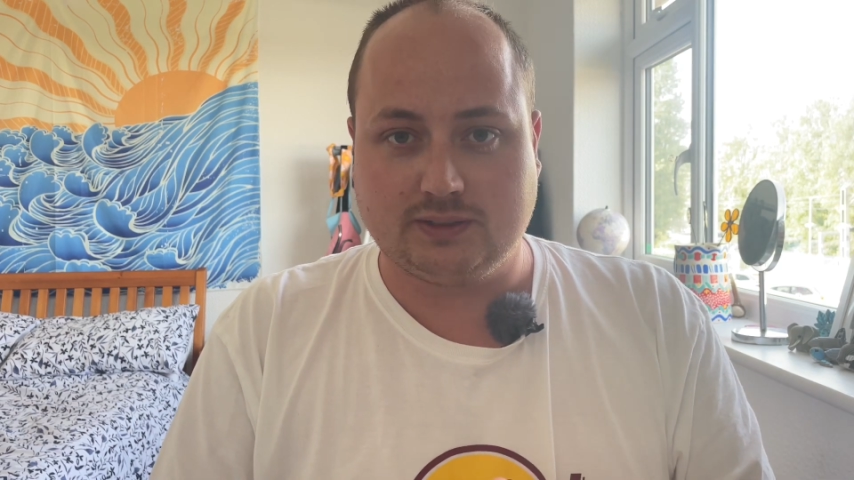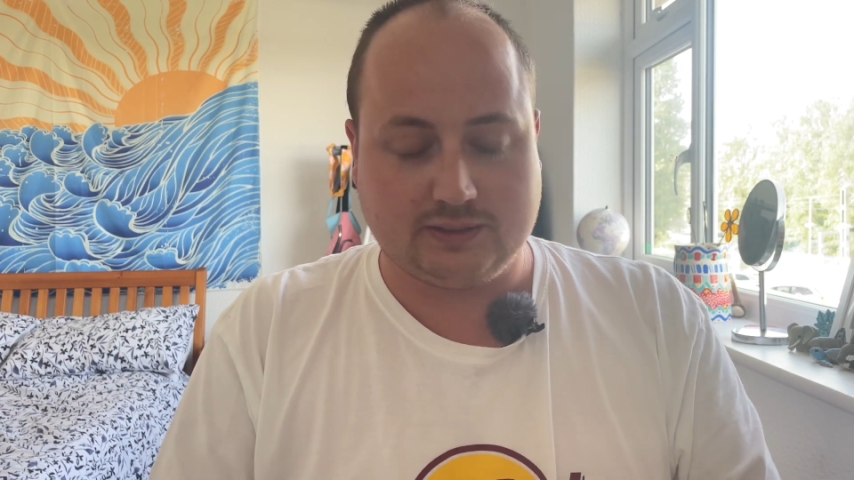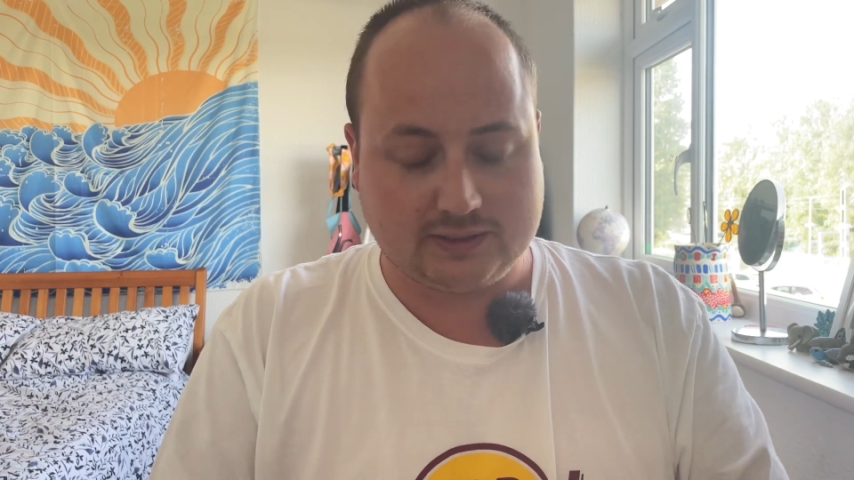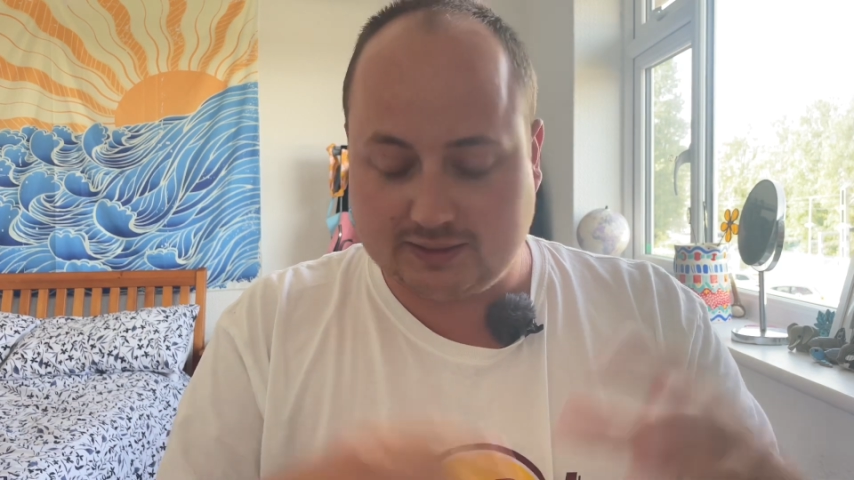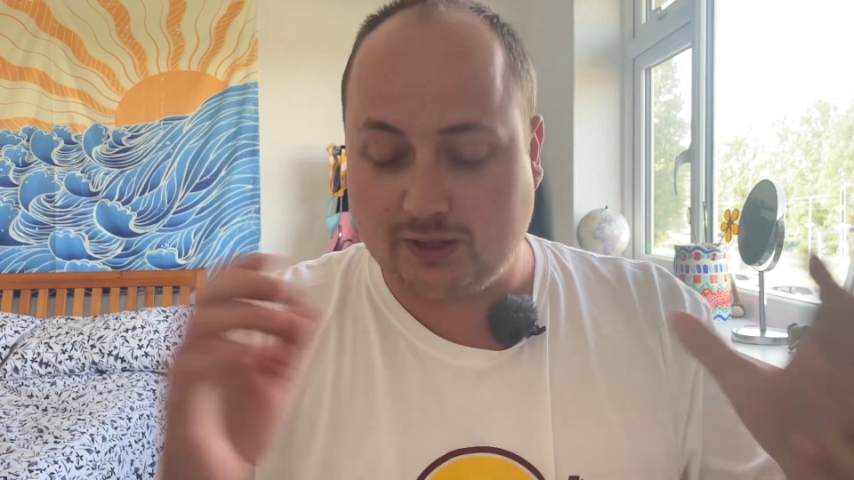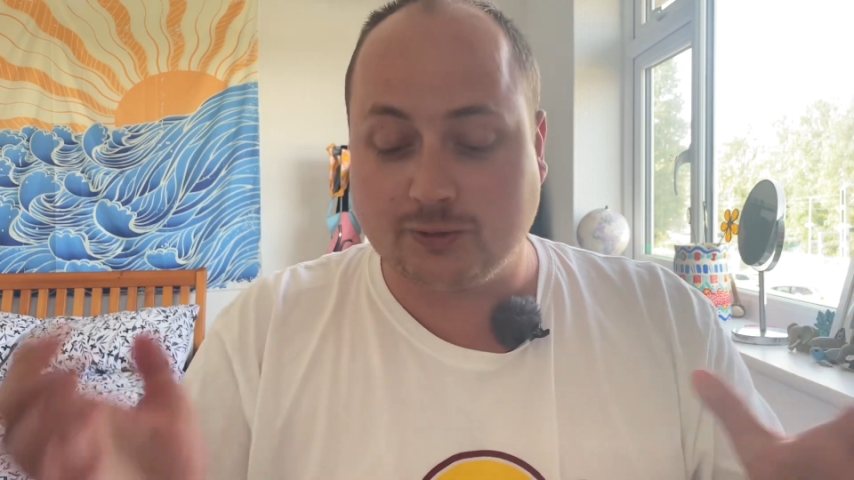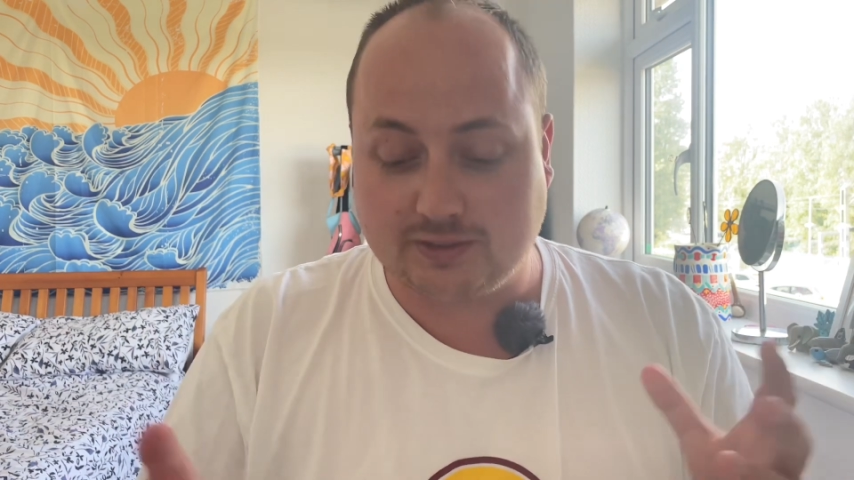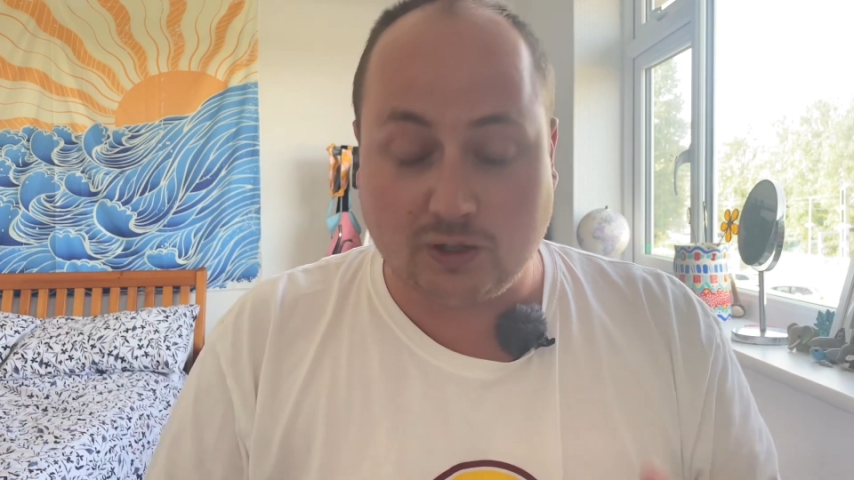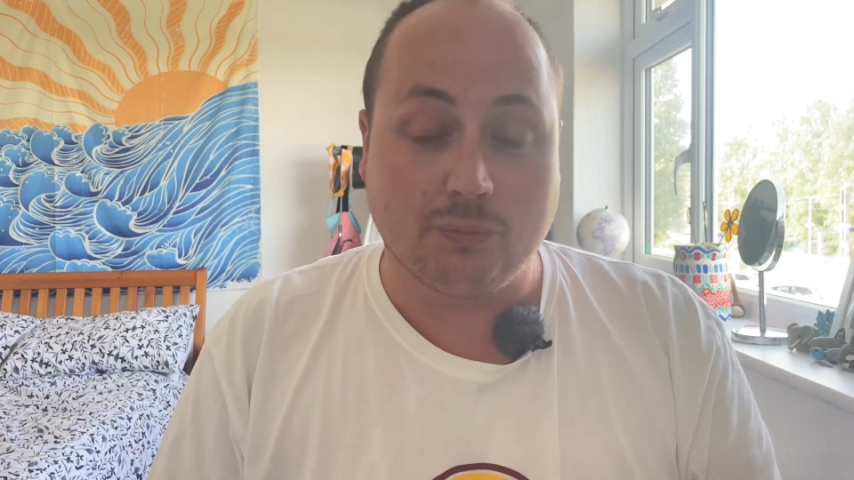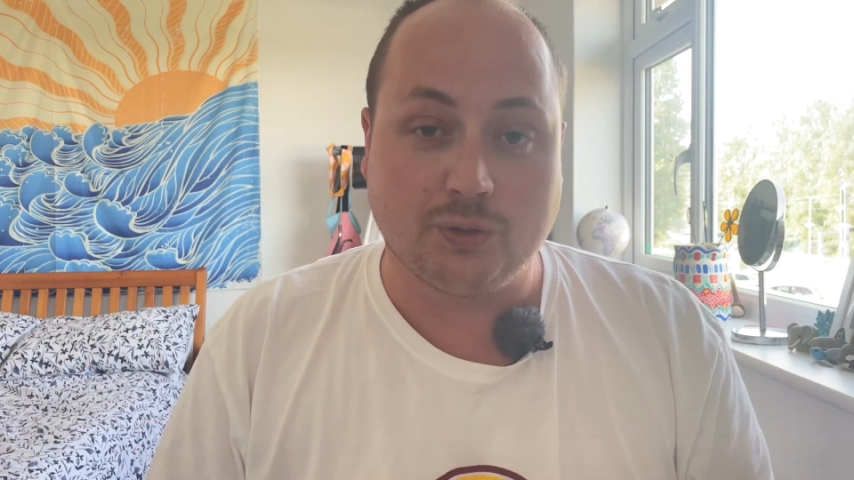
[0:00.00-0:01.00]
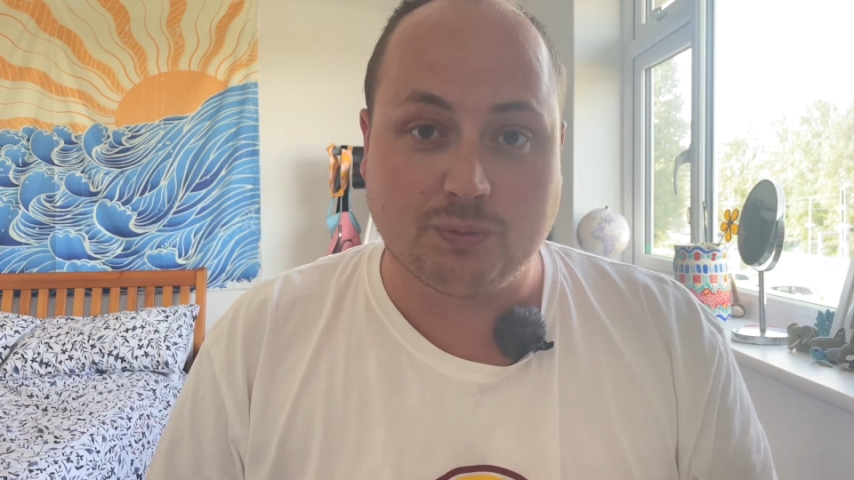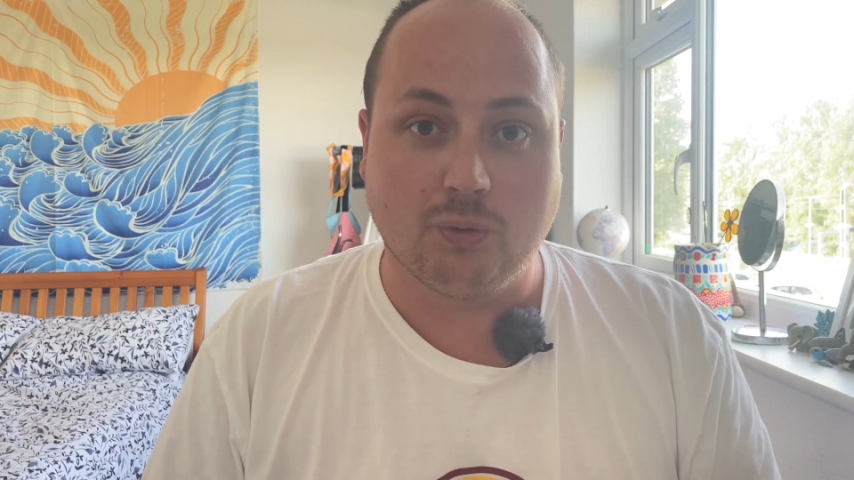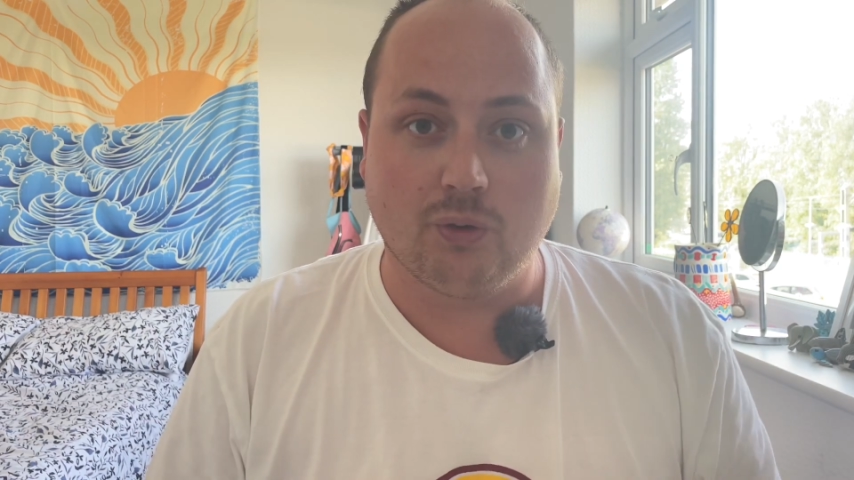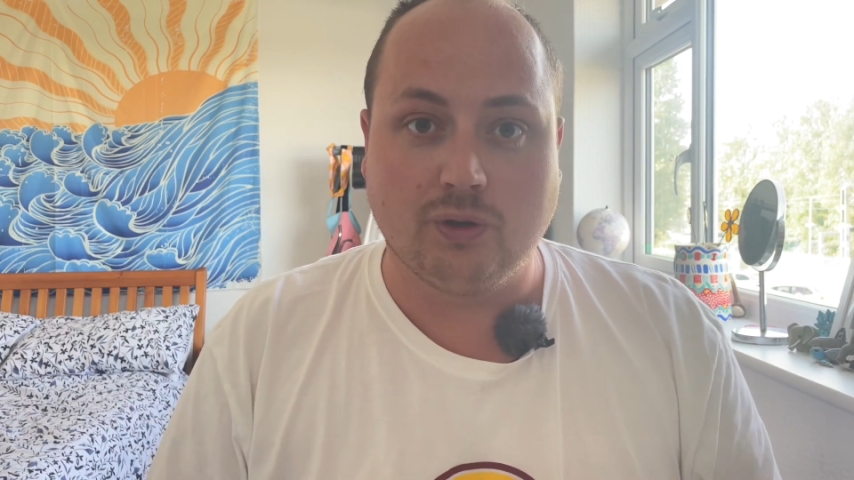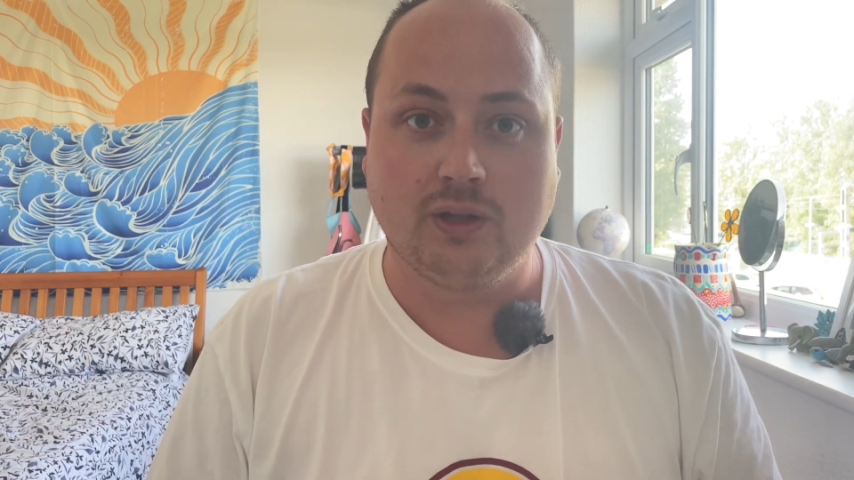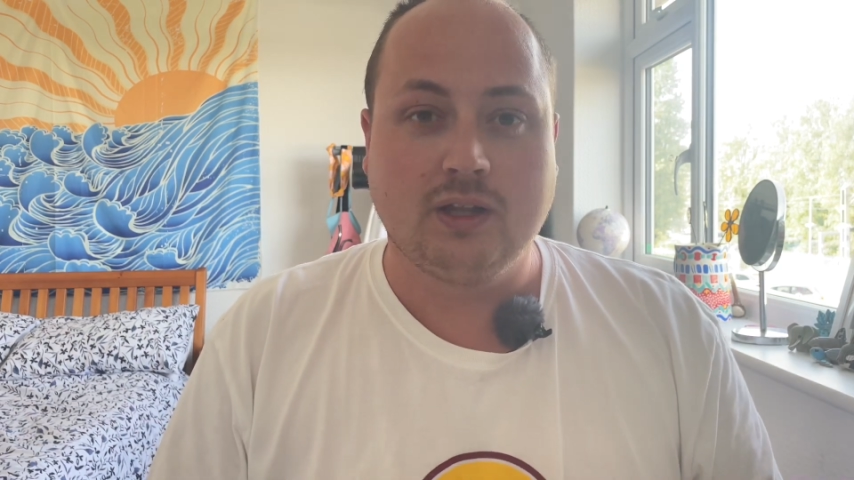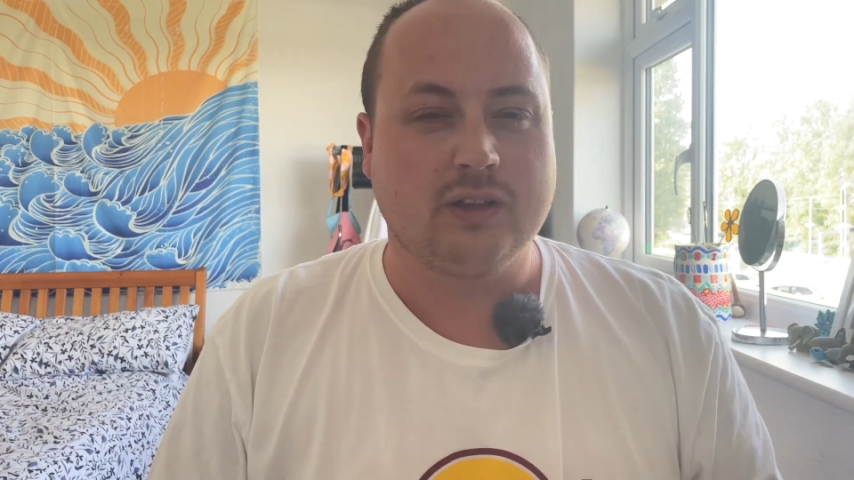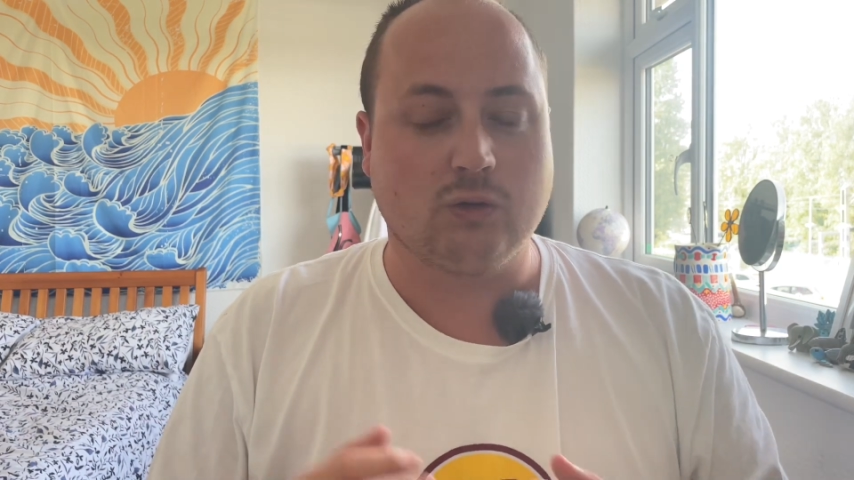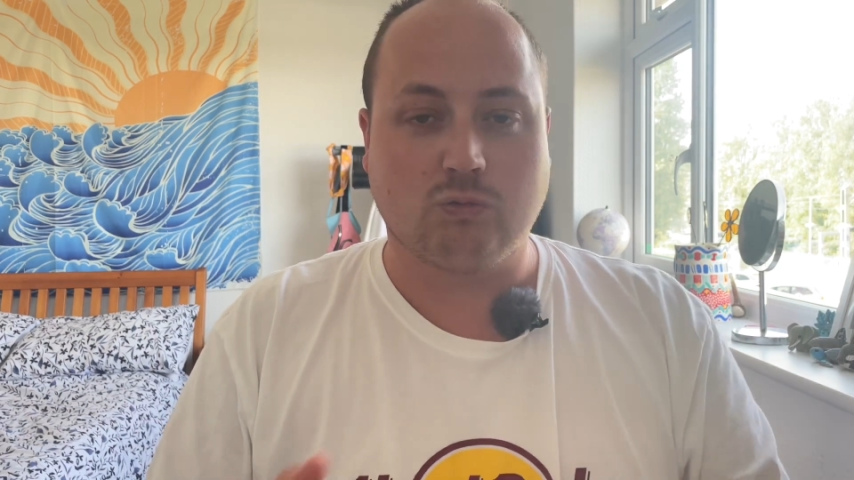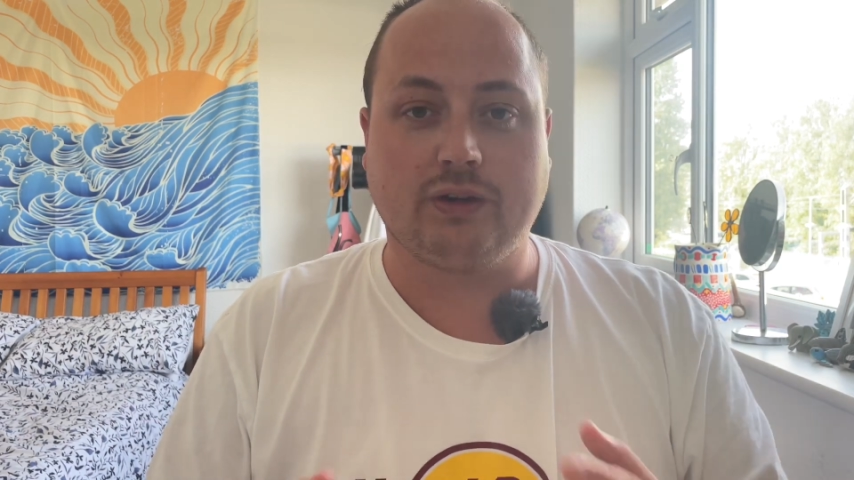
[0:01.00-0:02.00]
and so much more
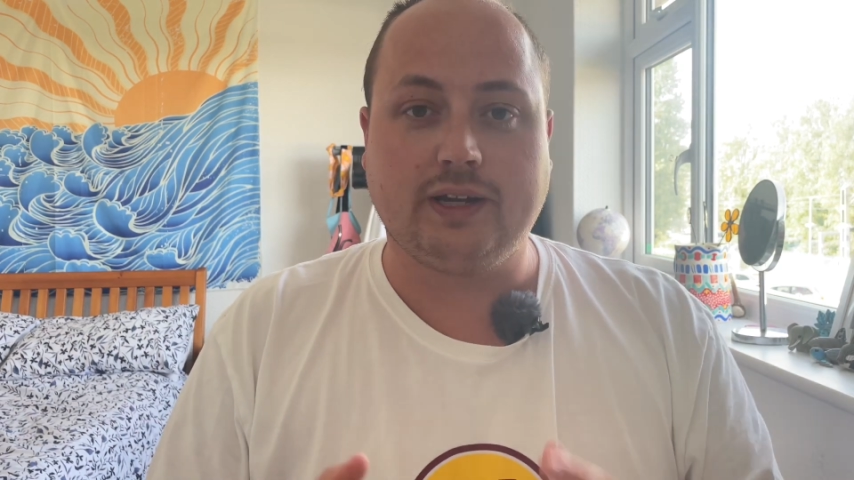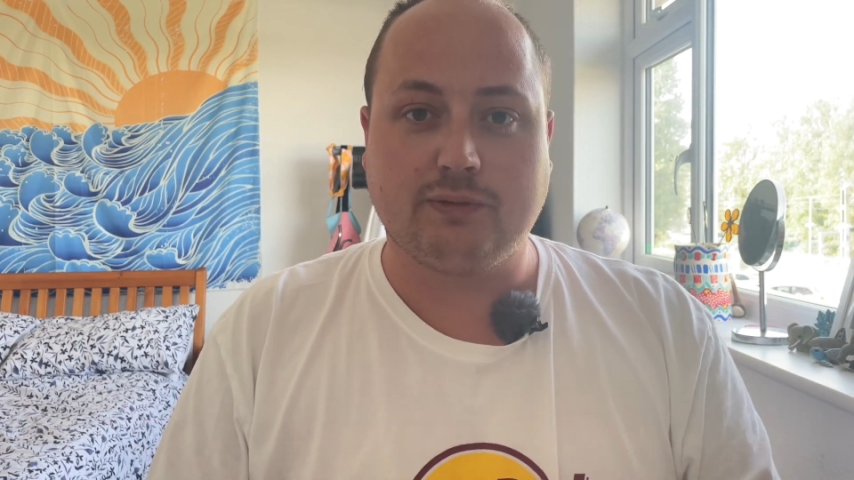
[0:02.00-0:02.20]
that really,